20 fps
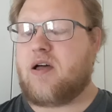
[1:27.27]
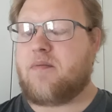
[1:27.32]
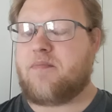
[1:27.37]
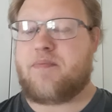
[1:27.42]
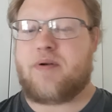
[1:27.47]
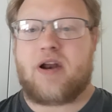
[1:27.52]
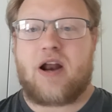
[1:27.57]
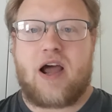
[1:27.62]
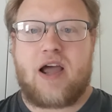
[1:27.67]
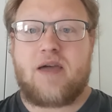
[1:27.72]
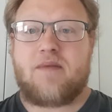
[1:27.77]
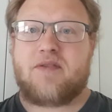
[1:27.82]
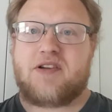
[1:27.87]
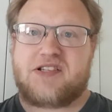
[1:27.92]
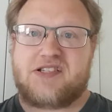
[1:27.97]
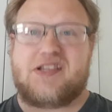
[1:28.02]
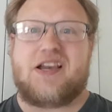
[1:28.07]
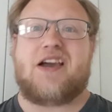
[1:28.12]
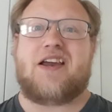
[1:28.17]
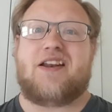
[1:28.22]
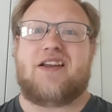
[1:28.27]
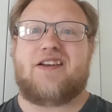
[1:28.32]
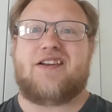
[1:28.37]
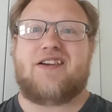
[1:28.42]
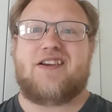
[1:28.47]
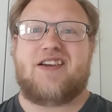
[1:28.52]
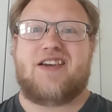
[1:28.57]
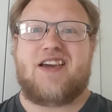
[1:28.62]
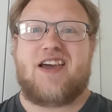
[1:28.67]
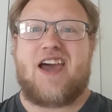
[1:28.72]
but I am excited
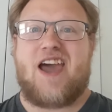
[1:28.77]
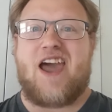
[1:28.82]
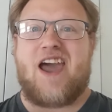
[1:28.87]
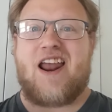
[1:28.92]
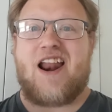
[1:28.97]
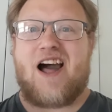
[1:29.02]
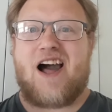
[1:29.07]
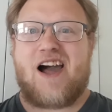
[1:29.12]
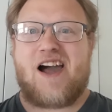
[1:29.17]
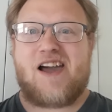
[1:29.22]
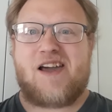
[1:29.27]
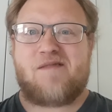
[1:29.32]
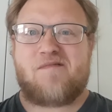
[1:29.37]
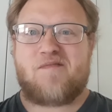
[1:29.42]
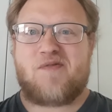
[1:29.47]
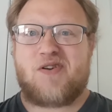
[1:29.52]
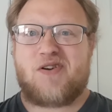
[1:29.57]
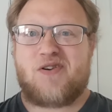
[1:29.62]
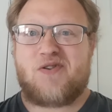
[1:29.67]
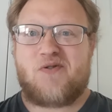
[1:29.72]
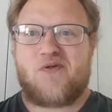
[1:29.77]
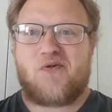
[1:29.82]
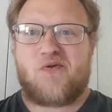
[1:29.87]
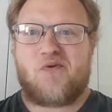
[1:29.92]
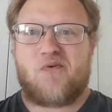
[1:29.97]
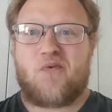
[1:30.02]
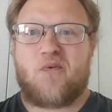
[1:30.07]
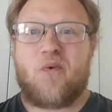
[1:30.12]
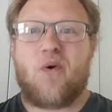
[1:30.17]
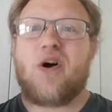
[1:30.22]
and I'm
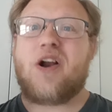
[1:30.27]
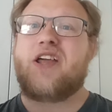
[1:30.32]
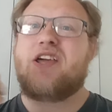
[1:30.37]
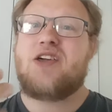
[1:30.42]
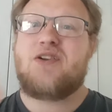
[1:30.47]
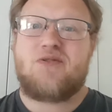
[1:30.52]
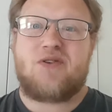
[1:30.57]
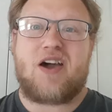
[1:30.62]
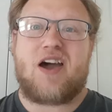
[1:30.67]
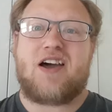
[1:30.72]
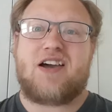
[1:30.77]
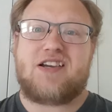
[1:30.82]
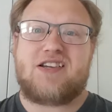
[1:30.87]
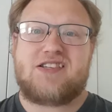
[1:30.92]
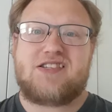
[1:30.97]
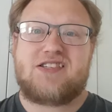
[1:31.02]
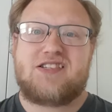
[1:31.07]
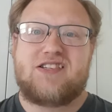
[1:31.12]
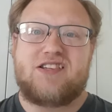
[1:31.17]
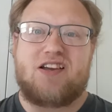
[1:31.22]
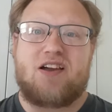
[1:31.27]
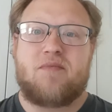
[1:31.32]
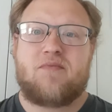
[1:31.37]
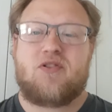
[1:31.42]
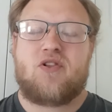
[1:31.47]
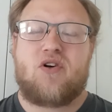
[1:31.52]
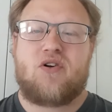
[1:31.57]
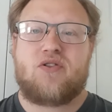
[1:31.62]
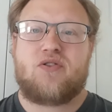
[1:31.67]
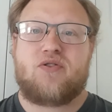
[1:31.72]
wanting you guys to come
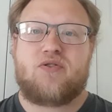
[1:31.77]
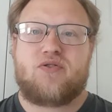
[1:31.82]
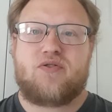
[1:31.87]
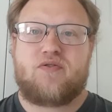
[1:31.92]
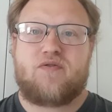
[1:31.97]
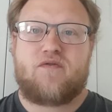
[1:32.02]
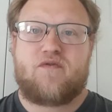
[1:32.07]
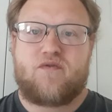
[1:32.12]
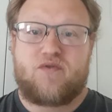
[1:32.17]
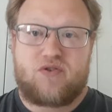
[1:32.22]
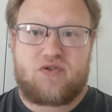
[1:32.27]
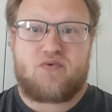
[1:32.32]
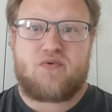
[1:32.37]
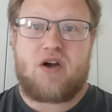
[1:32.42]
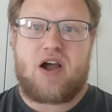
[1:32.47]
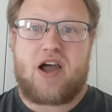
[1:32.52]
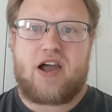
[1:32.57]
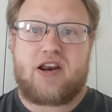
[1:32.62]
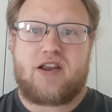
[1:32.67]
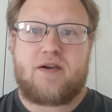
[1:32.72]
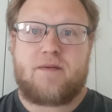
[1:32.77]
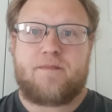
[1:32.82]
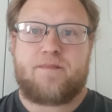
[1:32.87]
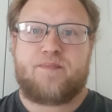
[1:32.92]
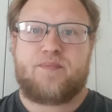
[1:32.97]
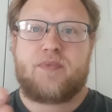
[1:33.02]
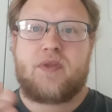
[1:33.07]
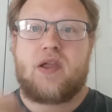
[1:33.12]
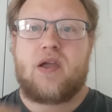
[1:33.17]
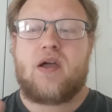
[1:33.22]
along for the ride.
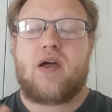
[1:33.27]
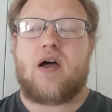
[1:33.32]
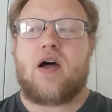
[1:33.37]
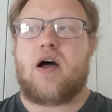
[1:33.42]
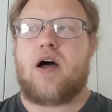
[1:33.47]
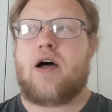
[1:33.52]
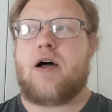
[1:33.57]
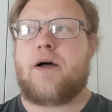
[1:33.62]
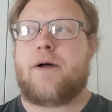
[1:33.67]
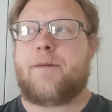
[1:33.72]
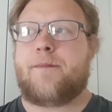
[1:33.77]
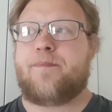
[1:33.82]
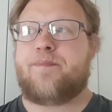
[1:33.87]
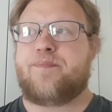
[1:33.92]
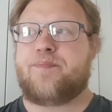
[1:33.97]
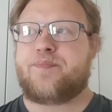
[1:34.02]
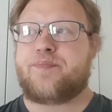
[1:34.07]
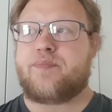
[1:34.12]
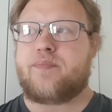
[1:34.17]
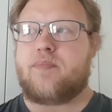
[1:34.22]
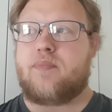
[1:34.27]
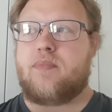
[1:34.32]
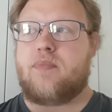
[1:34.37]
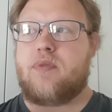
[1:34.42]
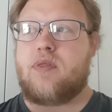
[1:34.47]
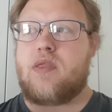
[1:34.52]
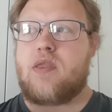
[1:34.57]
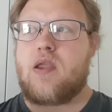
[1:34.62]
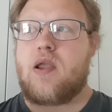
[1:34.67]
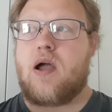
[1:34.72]
Um,
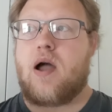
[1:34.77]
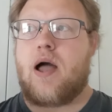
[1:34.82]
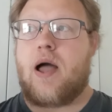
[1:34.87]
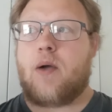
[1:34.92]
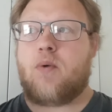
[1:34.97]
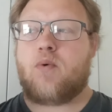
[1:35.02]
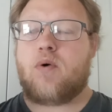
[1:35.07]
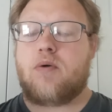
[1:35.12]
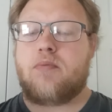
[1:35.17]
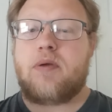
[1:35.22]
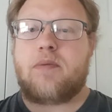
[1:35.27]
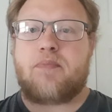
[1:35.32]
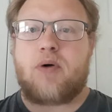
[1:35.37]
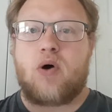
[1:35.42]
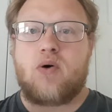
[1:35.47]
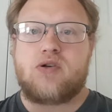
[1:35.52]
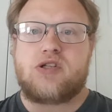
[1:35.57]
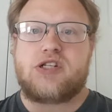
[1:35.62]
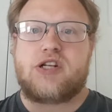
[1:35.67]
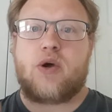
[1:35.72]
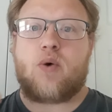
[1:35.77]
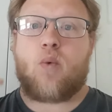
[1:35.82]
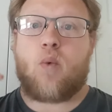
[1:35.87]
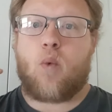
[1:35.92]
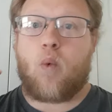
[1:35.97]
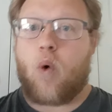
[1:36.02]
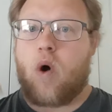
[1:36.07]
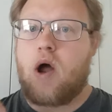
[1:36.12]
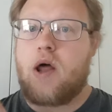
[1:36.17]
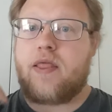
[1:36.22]
I will be posting
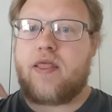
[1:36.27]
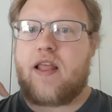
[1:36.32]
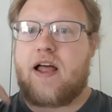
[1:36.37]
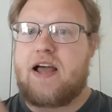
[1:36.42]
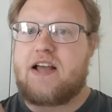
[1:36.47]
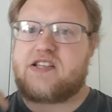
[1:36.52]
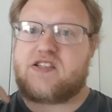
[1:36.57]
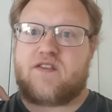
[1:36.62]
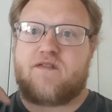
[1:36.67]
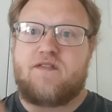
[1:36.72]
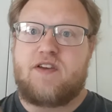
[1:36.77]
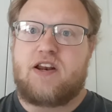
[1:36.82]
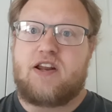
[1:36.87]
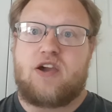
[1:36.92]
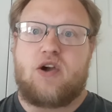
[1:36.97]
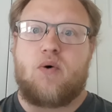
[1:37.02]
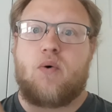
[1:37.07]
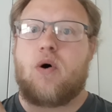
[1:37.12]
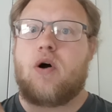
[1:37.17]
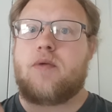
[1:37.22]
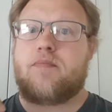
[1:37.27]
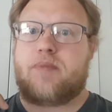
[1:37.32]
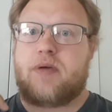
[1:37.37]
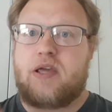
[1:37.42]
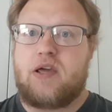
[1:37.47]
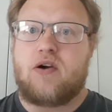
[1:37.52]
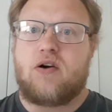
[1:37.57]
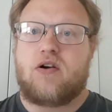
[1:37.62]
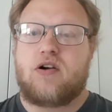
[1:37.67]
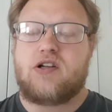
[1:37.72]
one last video on
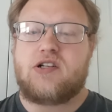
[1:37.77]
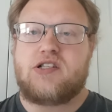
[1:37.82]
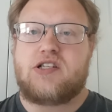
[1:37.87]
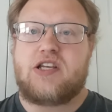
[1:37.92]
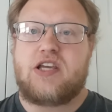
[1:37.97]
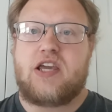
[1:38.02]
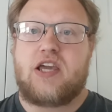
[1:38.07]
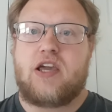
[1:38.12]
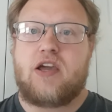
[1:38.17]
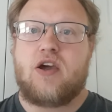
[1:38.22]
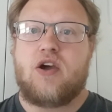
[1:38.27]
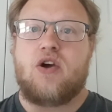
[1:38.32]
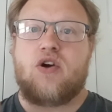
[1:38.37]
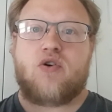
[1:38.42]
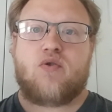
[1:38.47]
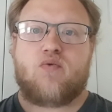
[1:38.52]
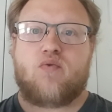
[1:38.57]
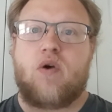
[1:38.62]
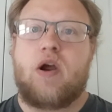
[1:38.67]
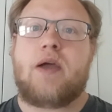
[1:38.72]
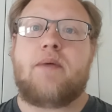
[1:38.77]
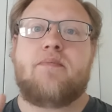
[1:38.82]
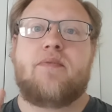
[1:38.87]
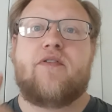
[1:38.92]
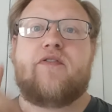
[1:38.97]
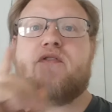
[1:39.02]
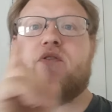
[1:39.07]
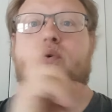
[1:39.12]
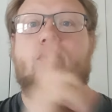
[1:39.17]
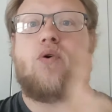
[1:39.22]
PRNT right
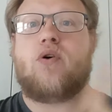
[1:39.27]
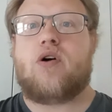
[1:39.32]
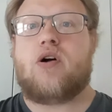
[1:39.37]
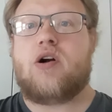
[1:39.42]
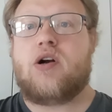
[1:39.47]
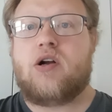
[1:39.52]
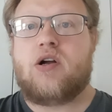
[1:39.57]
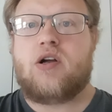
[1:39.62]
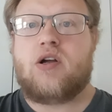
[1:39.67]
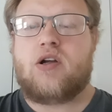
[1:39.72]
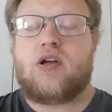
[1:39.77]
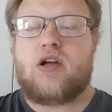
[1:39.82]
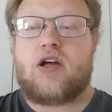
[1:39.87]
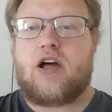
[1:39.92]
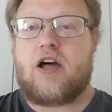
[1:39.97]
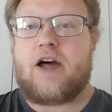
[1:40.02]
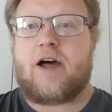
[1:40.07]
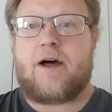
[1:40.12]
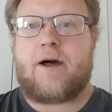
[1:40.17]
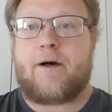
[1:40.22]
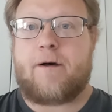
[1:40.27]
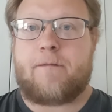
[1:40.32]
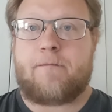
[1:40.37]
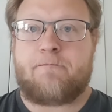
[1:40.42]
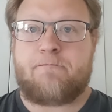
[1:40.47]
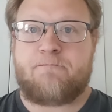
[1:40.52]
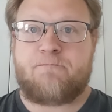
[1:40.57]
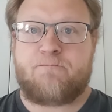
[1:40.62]
before um,